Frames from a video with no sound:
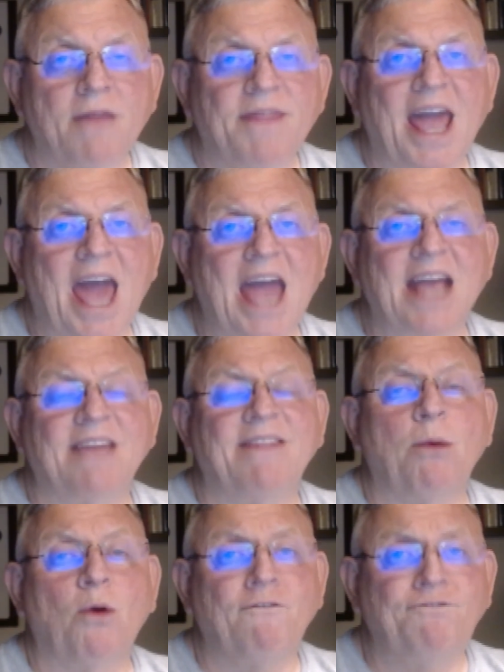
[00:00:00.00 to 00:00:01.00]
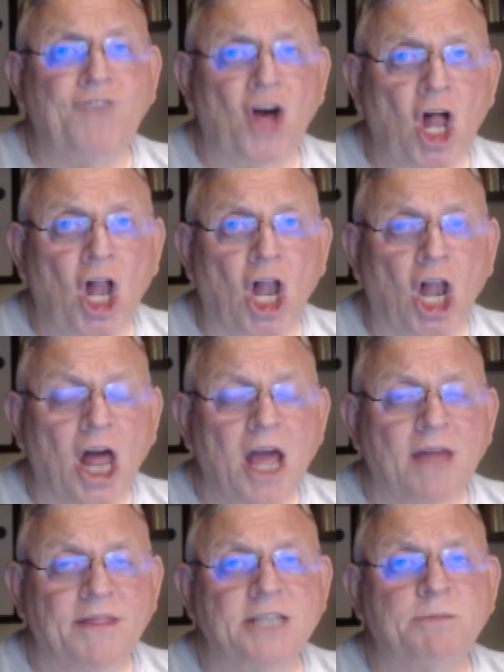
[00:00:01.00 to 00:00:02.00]
They ate and they were full.
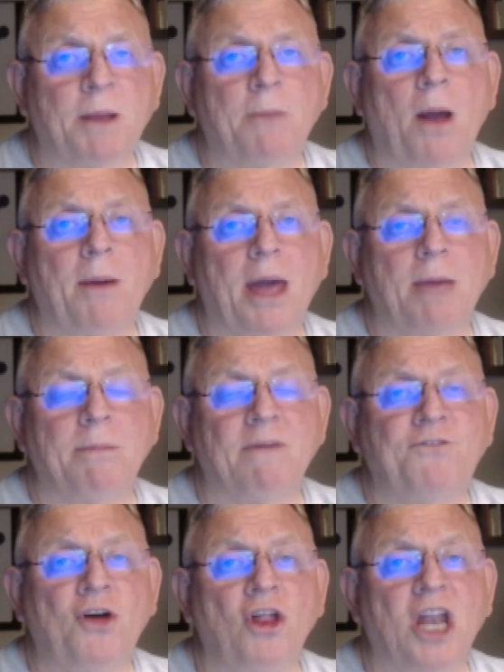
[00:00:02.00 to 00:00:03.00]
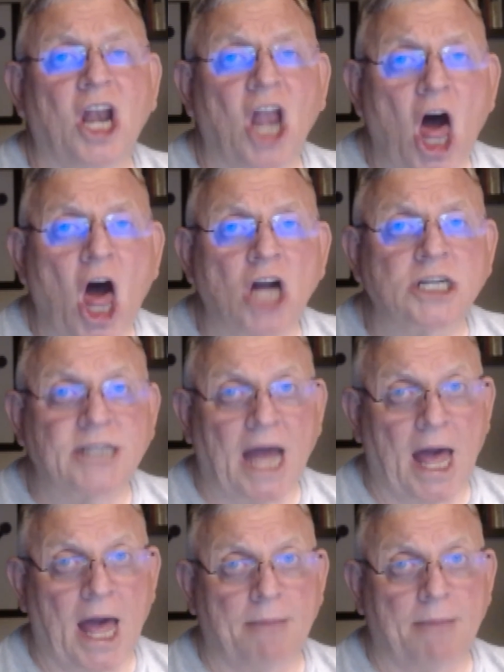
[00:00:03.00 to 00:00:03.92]
These men probably haven't been full in a long time.